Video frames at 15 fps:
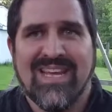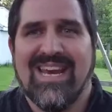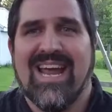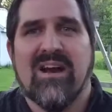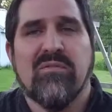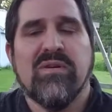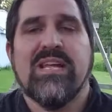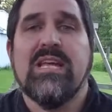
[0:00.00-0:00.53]
In
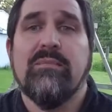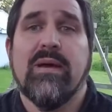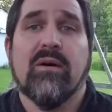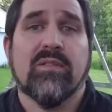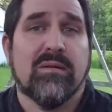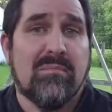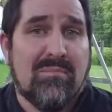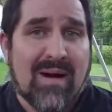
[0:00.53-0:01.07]
every
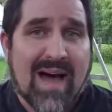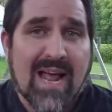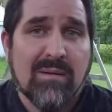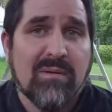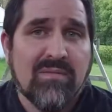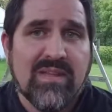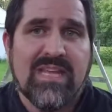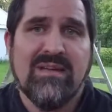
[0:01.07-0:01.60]
email, at the
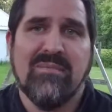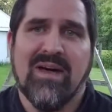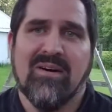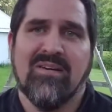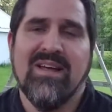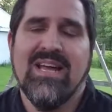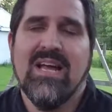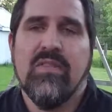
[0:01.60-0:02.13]
bottom of the
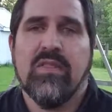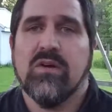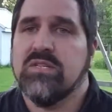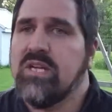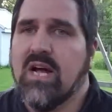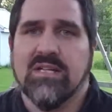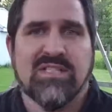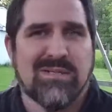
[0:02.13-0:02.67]
email,
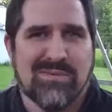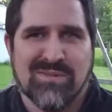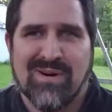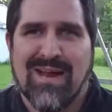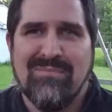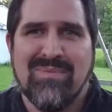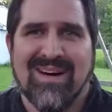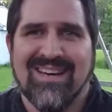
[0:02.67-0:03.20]
there's an
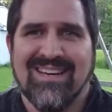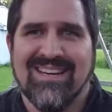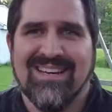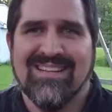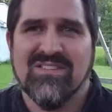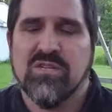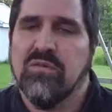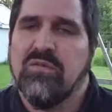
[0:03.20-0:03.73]
unsubscribe button.
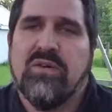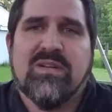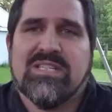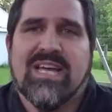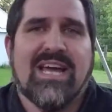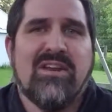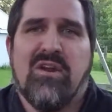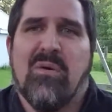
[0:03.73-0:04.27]
So if you
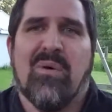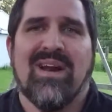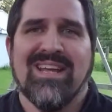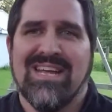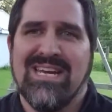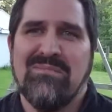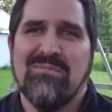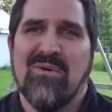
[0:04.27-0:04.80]
decide you don't want to
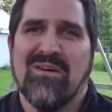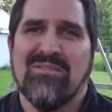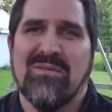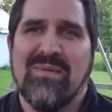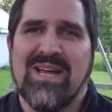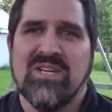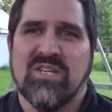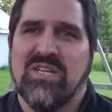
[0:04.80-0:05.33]
get any more
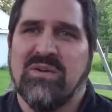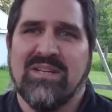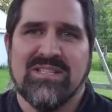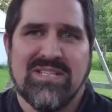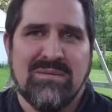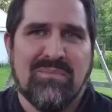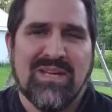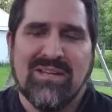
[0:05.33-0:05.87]
information, you can
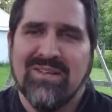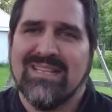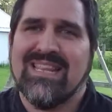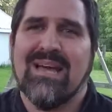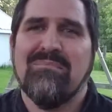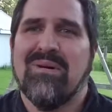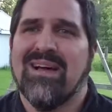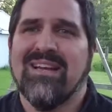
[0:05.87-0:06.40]
simply click
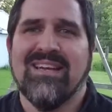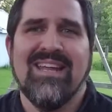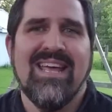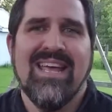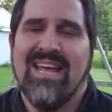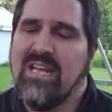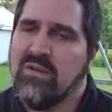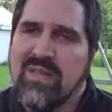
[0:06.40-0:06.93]
that button.
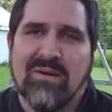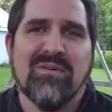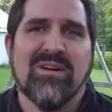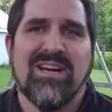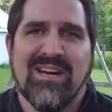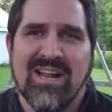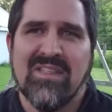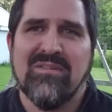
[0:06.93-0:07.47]
You'll never
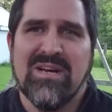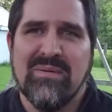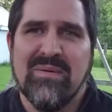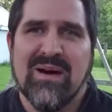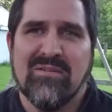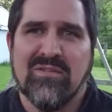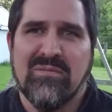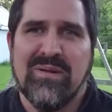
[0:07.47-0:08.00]
get another
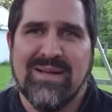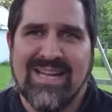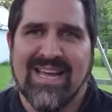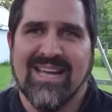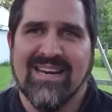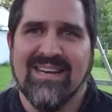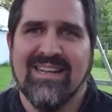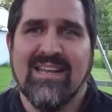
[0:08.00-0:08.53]
email from me
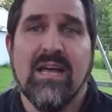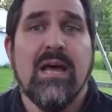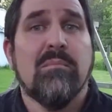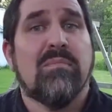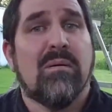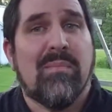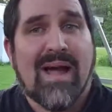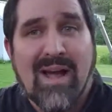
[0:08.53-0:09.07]
again.
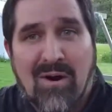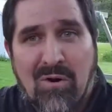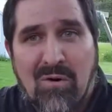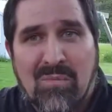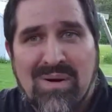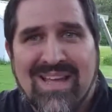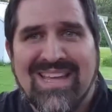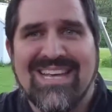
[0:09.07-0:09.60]
But my
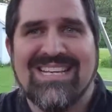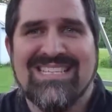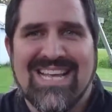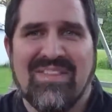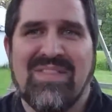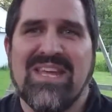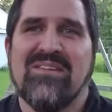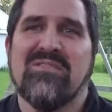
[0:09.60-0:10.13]
hope is
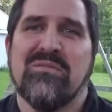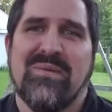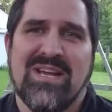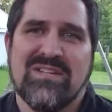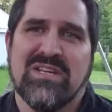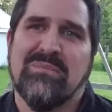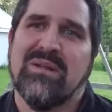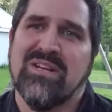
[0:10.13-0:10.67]
that the
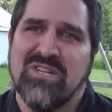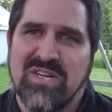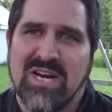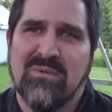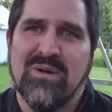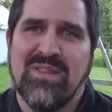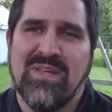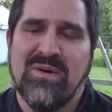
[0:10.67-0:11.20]
information I'm going to
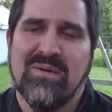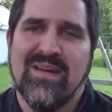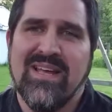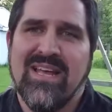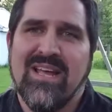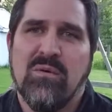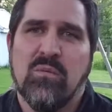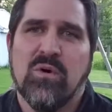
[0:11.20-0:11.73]
share with you
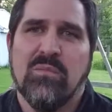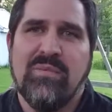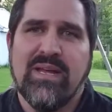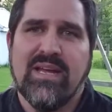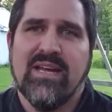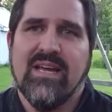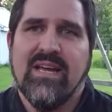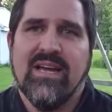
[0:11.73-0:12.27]
will
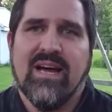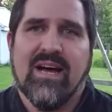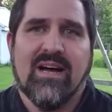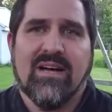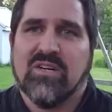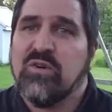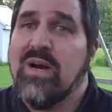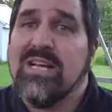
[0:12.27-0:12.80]
be
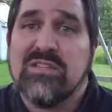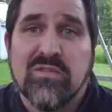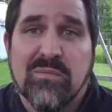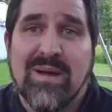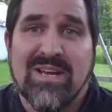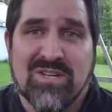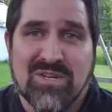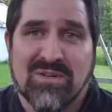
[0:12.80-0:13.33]

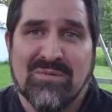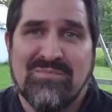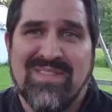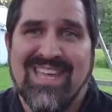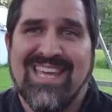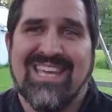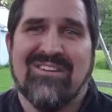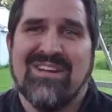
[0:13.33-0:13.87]
transformational.
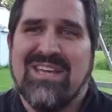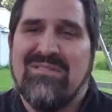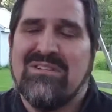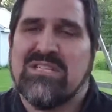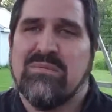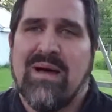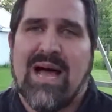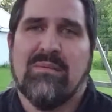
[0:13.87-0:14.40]
It'll give you
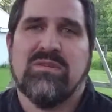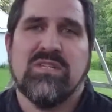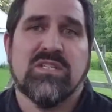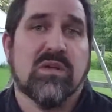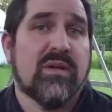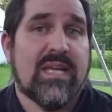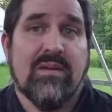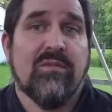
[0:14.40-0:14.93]
some options,
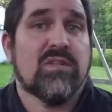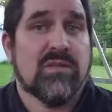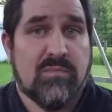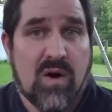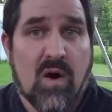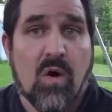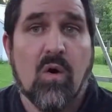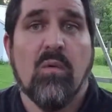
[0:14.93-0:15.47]
it'll give you some
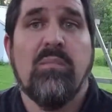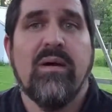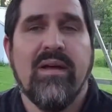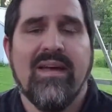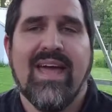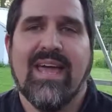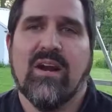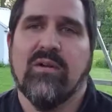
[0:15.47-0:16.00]
hope,
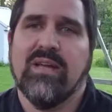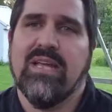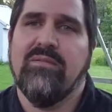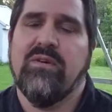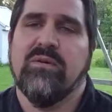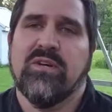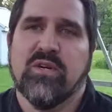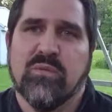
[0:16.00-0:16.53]
and it'll give
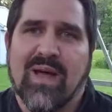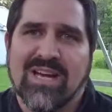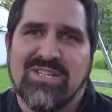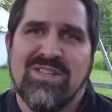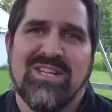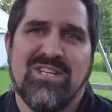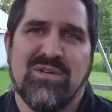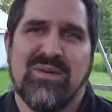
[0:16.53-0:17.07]
you a
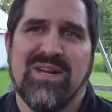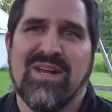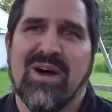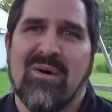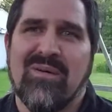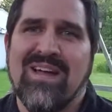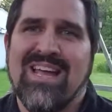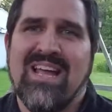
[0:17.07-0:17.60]
direction that you can
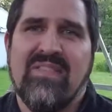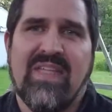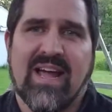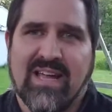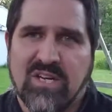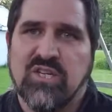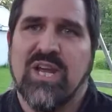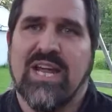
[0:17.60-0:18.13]
go
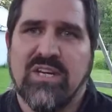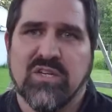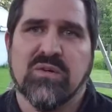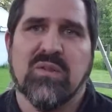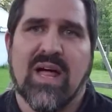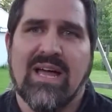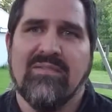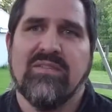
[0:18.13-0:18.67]
that can change your
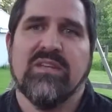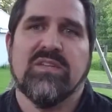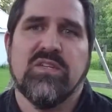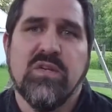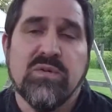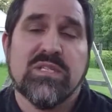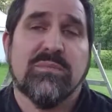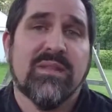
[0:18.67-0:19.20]
life to
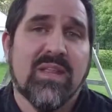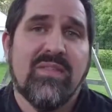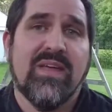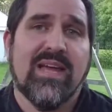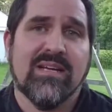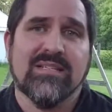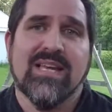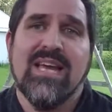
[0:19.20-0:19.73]
do some of the
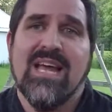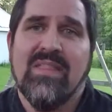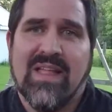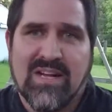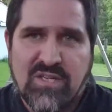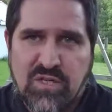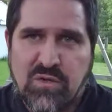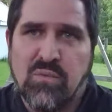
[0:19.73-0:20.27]
things
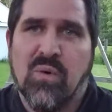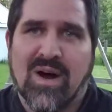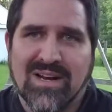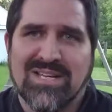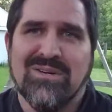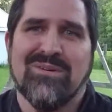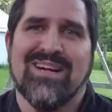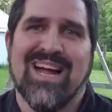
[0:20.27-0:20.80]
that you
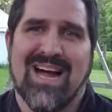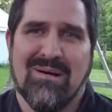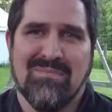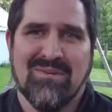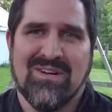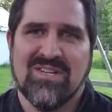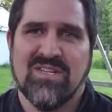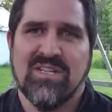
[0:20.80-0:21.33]
want to
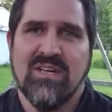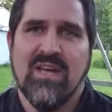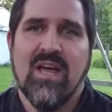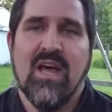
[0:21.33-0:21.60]
accomplish.